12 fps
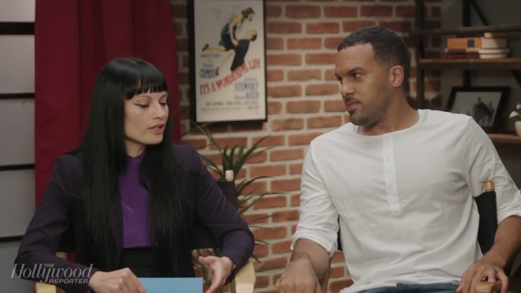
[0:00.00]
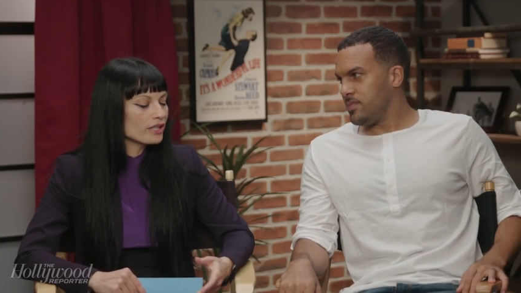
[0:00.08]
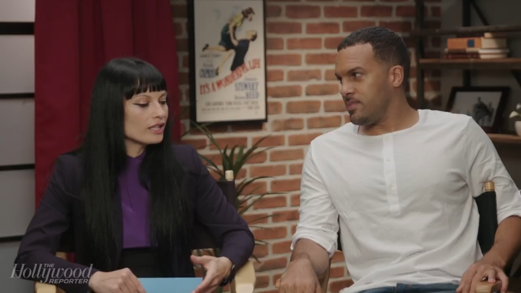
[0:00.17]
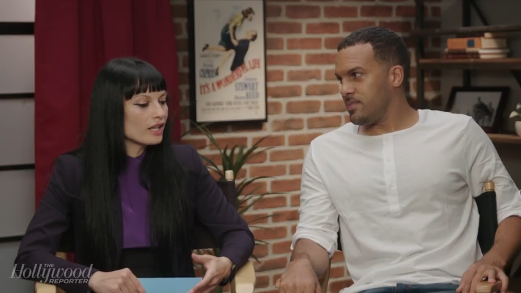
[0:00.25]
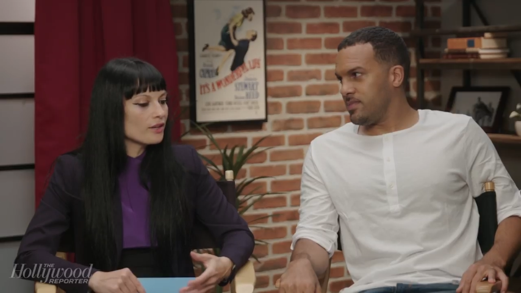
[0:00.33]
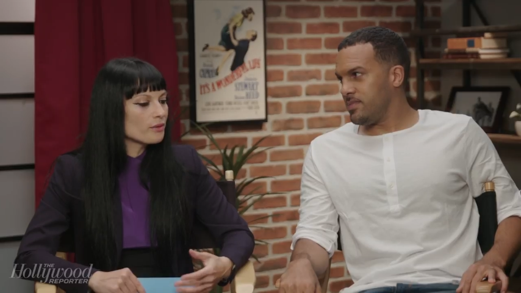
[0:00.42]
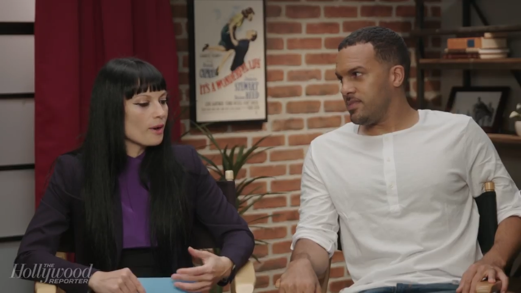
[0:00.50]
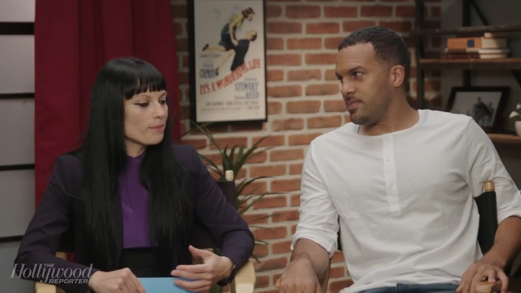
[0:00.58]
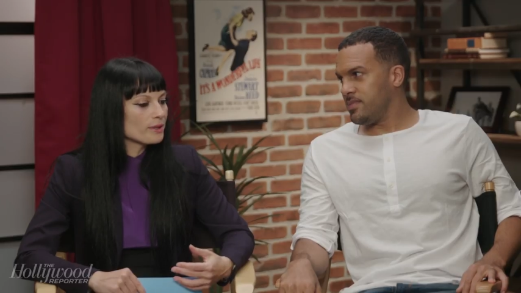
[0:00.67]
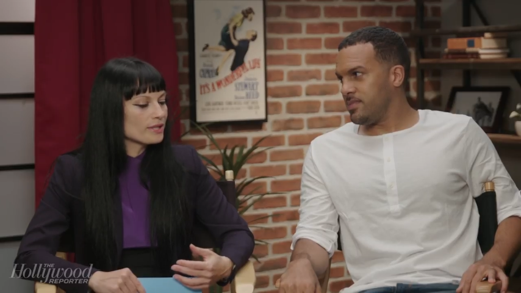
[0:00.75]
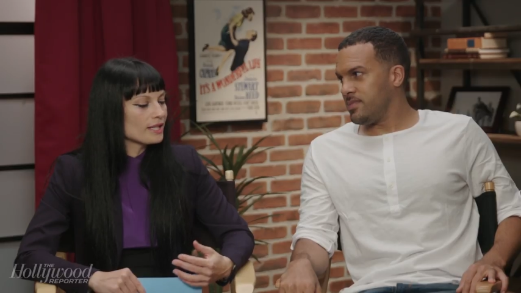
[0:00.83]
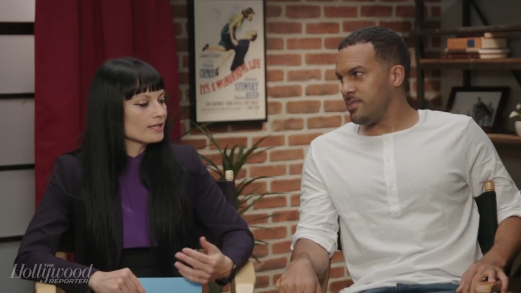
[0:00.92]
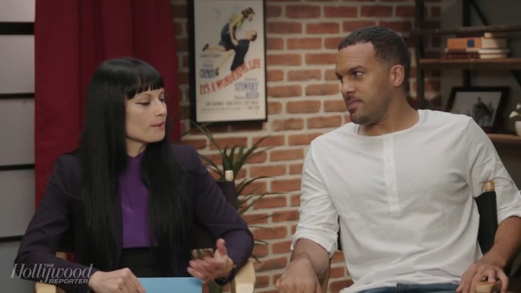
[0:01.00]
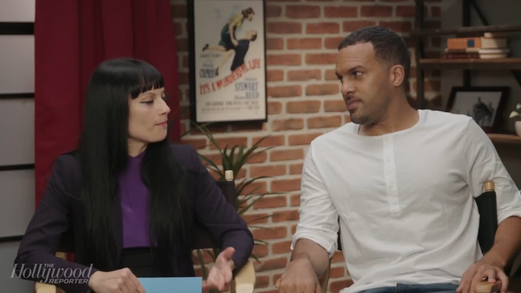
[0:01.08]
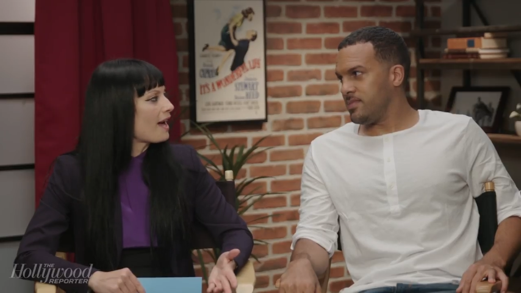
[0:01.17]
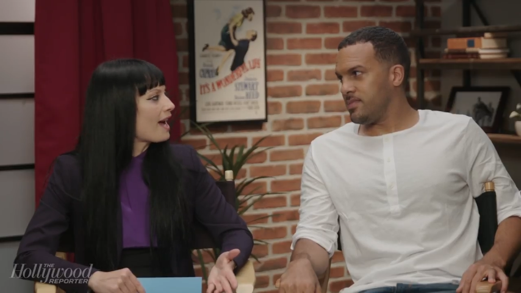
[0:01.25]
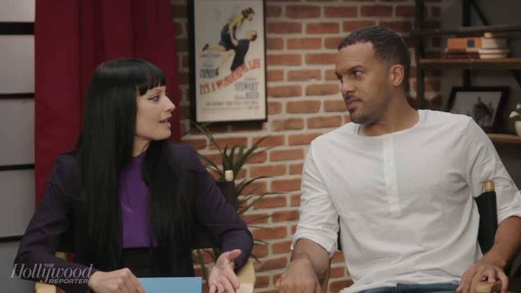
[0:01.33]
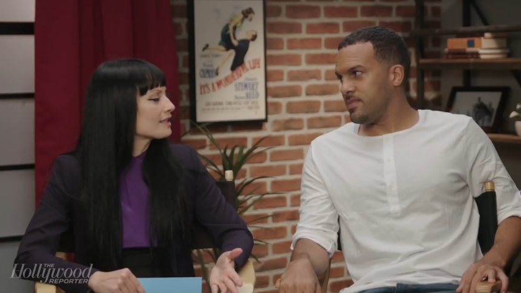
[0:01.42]
Speaker 1: he kind of represents the
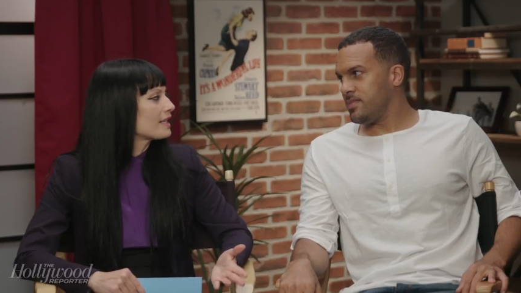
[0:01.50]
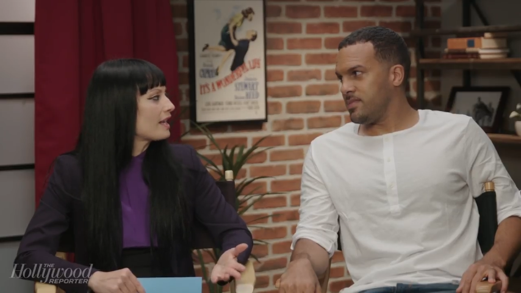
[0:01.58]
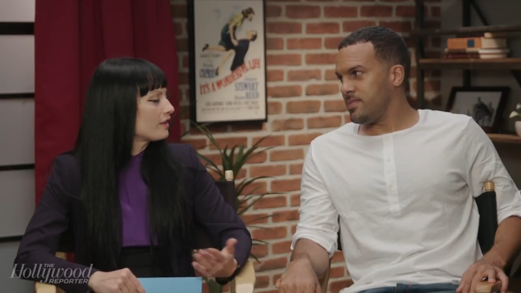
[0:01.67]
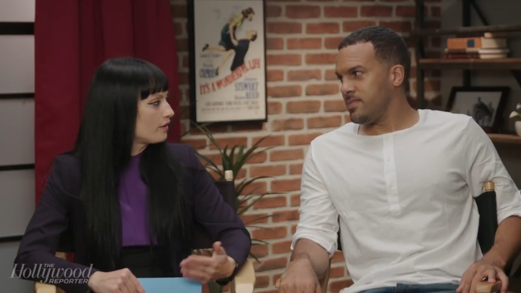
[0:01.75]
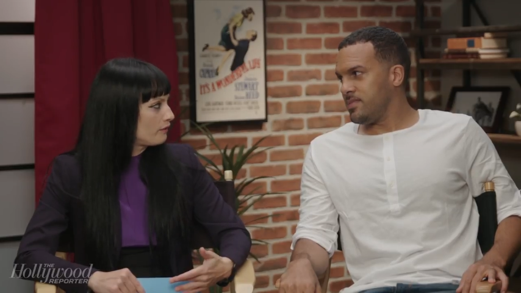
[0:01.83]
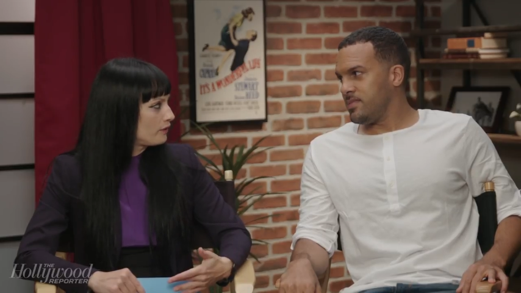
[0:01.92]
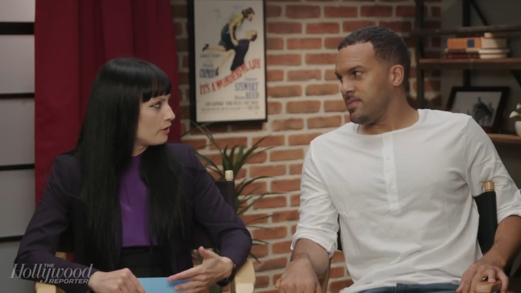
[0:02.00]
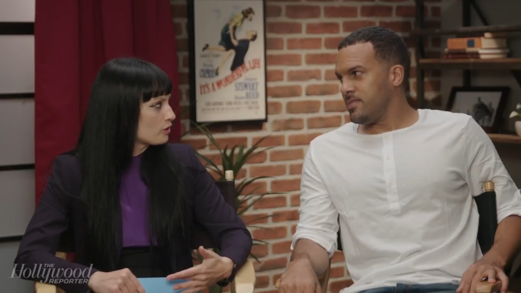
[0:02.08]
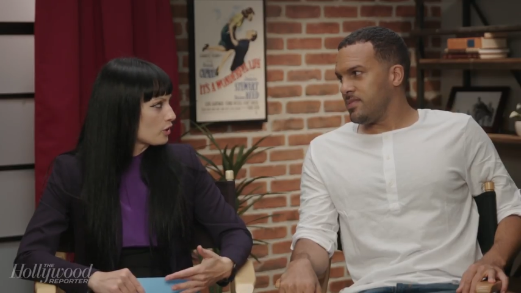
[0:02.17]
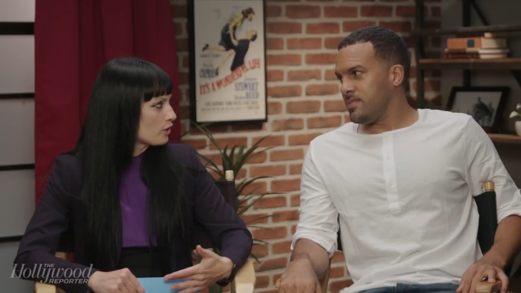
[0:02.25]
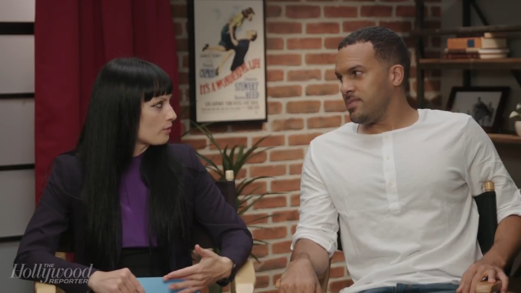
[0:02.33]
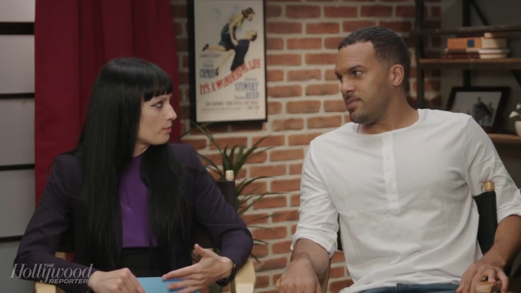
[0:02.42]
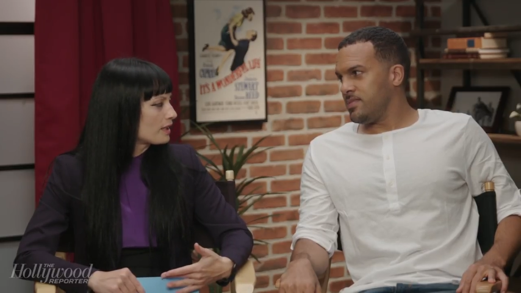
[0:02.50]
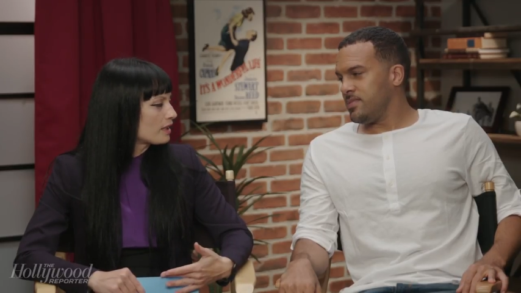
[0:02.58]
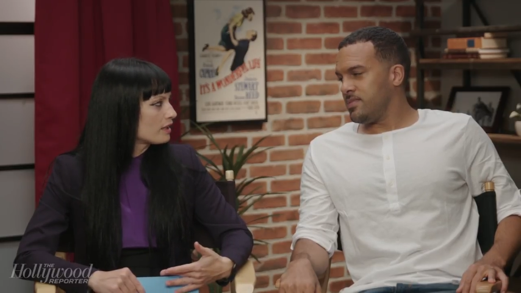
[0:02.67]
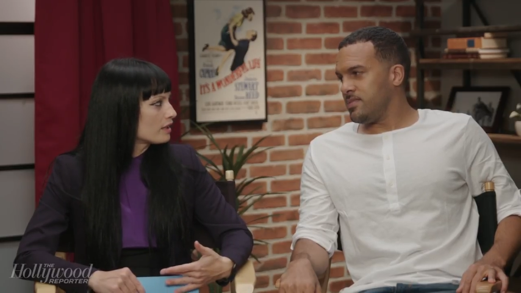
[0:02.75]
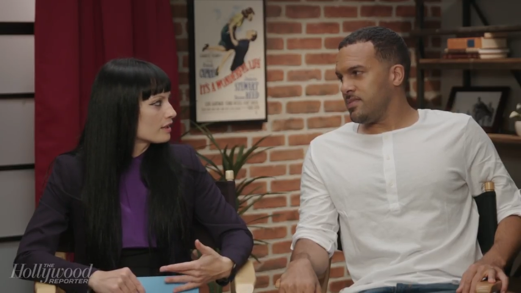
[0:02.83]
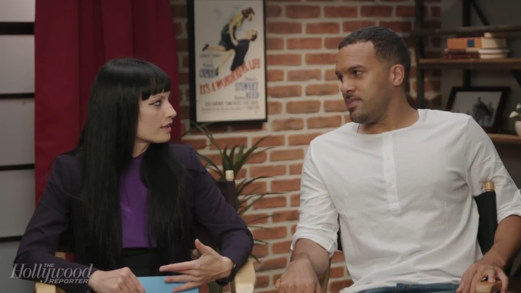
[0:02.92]
past and the future
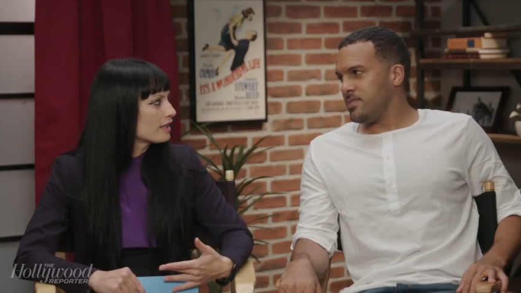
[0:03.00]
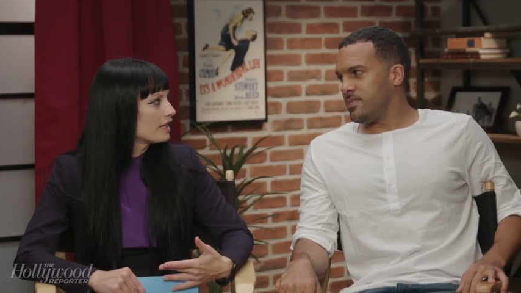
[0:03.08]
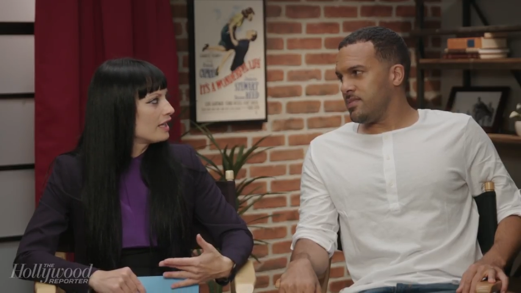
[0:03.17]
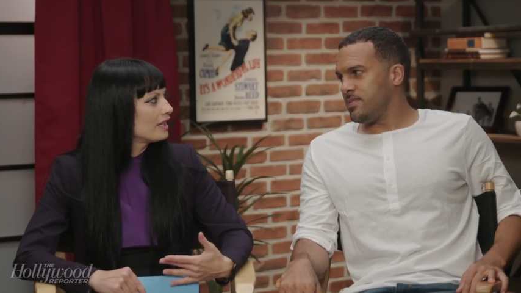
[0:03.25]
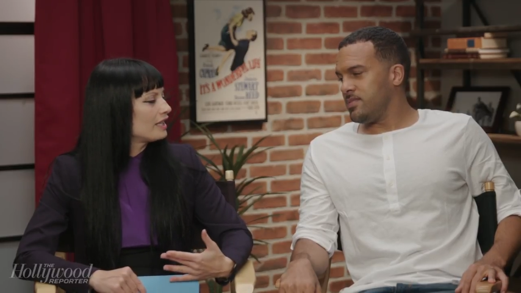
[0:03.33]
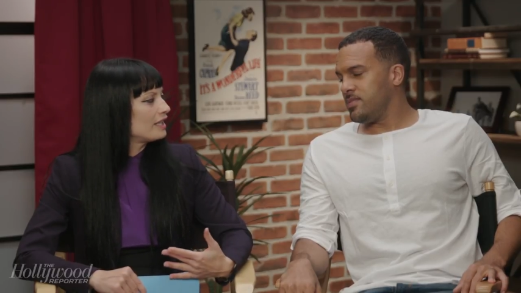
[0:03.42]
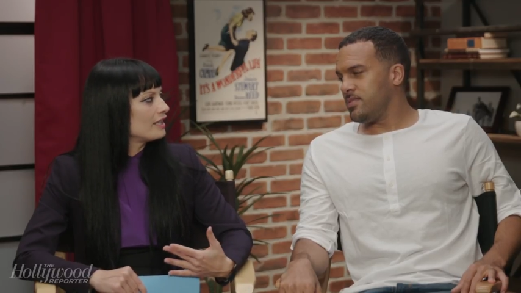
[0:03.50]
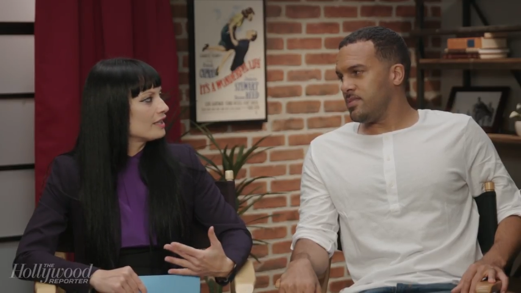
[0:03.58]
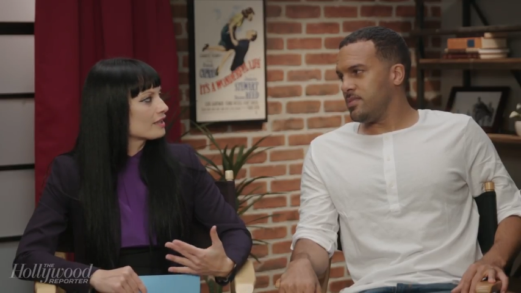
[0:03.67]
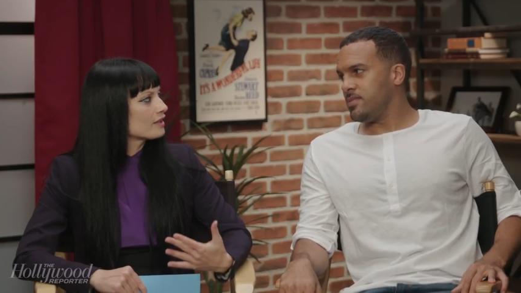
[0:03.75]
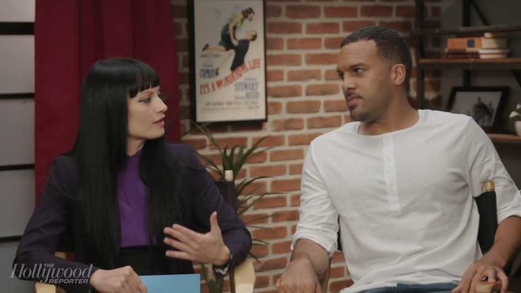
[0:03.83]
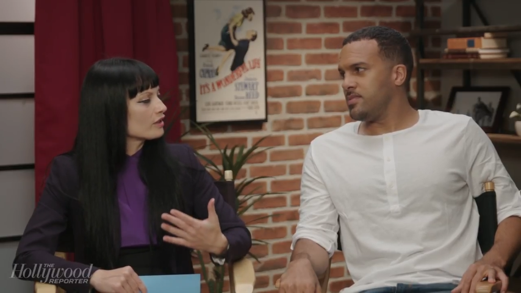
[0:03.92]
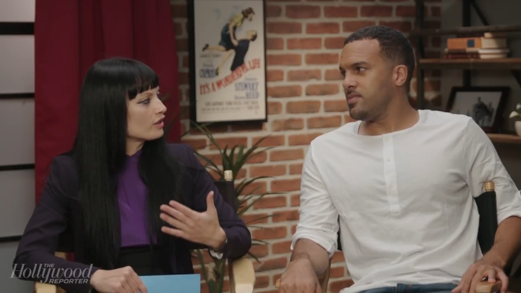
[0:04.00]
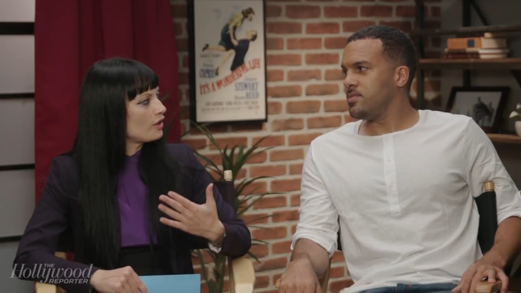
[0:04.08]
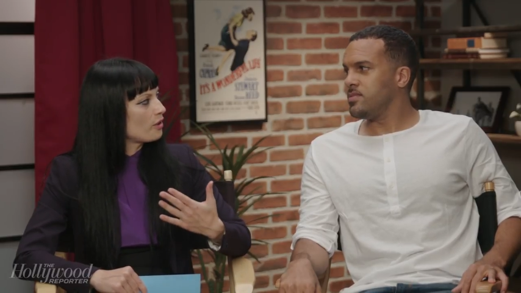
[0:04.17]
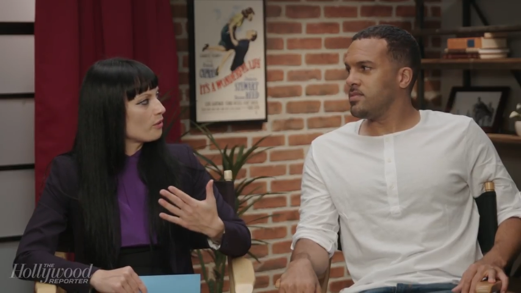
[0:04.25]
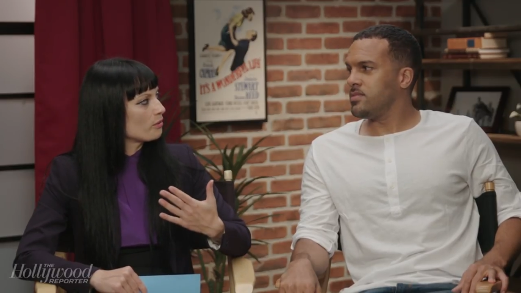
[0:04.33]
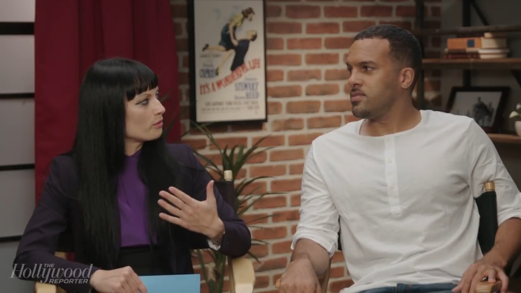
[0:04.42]
because he's, you
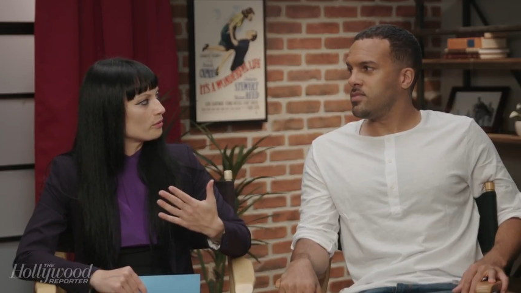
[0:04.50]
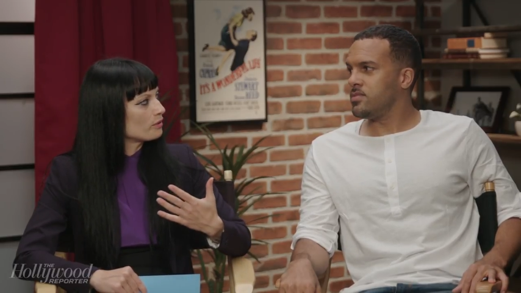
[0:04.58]
know,